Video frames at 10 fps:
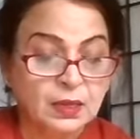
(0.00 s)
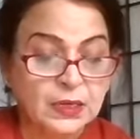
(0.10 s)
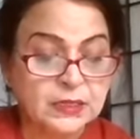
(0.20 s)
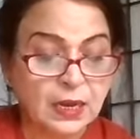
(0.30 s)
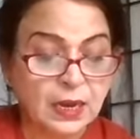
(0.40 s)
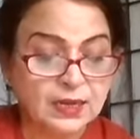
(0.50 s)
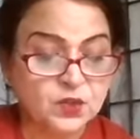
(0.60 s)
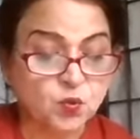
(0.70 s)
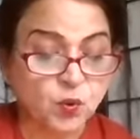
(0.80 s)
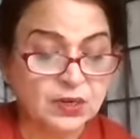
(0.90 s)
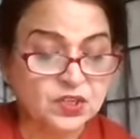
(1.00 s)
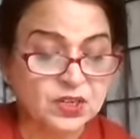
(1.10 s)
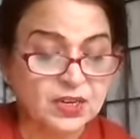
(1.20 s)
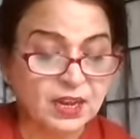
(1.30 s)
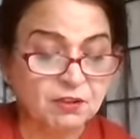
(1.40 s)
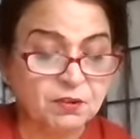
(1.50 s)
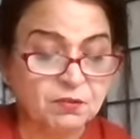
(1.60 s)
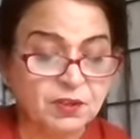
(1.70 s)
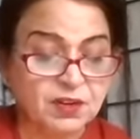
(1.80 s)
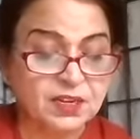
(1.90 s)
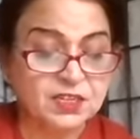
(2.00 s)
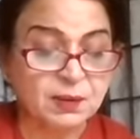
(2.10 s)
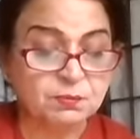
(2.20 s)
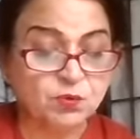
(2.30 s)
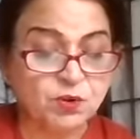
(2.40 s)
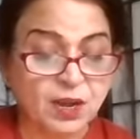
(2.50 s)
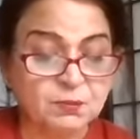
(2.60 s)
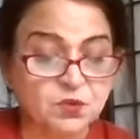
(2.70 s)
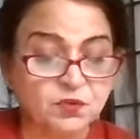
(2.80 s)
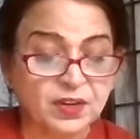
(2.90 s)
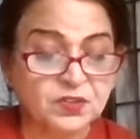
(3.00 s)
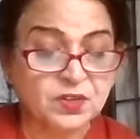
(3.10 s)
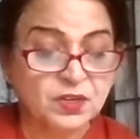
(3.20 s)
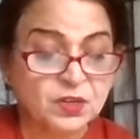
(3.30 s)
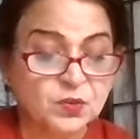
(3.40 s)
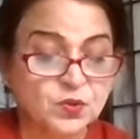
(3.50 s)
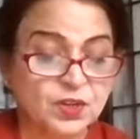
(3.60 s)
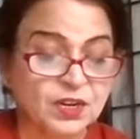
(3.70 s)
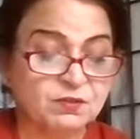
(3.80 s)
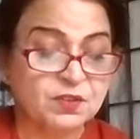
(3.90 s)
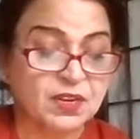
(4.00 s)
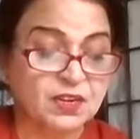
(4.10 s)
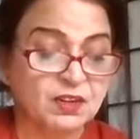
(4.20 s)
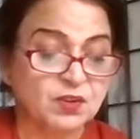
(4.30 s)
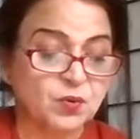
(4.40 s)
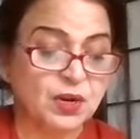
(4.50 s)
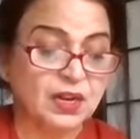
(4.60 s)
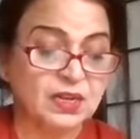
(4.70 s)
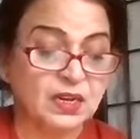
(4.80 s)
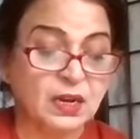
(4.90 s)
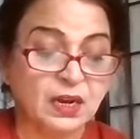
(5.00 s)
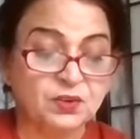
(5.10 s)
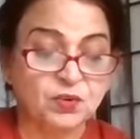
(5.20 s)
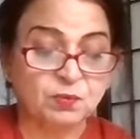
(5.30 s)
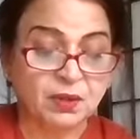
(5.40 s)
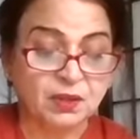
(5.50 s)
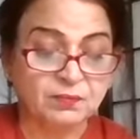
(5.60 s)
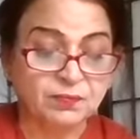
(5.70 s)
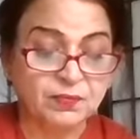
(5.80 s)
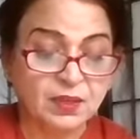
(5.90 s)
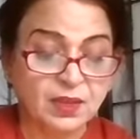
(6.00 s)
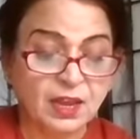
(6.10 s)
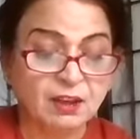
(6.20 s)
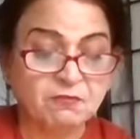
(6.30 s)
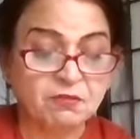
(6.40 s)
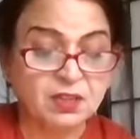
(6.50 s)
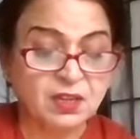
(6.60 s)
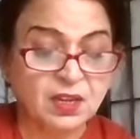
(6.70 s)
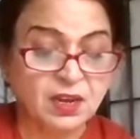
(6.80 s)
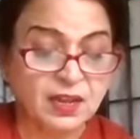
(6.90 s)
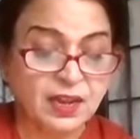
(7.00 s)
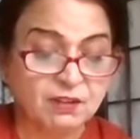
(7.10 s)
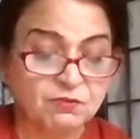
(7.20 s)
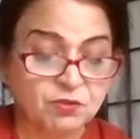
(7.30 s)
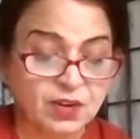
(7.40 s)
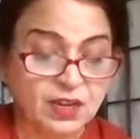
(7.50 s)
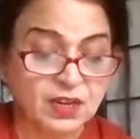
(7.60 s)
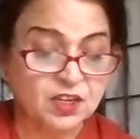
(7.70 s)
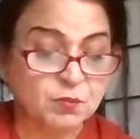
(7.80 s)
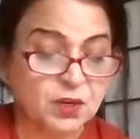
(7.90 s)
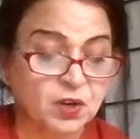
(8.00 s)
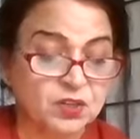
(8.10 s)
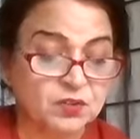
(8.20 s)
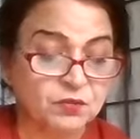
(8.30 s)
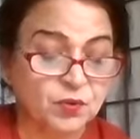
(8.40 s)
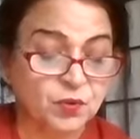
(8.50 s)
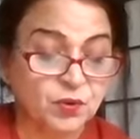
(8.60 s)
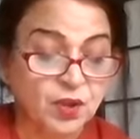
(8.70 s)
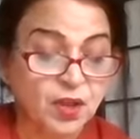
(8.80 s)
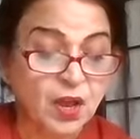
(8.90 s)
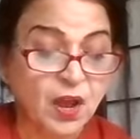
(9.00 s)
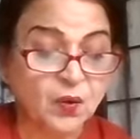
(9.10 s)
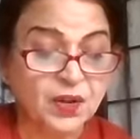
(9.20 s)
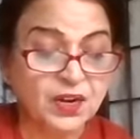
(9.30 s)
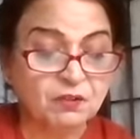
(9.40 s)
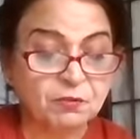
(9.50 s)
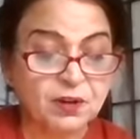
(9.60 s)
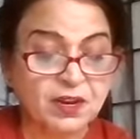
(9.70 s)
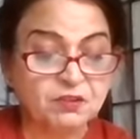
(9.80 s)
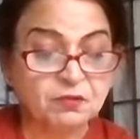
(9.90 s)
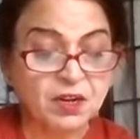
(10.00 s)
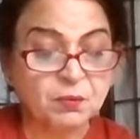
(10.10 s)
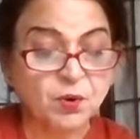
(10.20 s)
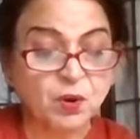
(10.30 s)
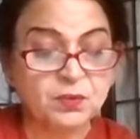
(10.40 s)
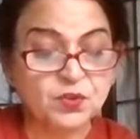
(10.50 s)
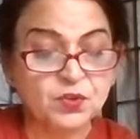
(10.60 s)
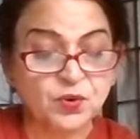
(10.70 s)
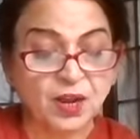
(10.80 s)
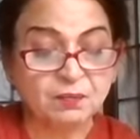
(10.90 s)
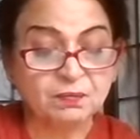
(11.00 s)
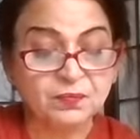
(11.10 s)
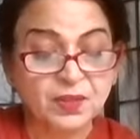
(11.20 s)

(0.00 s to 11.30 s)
His eyes wandering everywhere except to Ram's face, Sugriv said, You are like a god to me. Everything I have today is because of you. How can I forget what I promised you, Ram?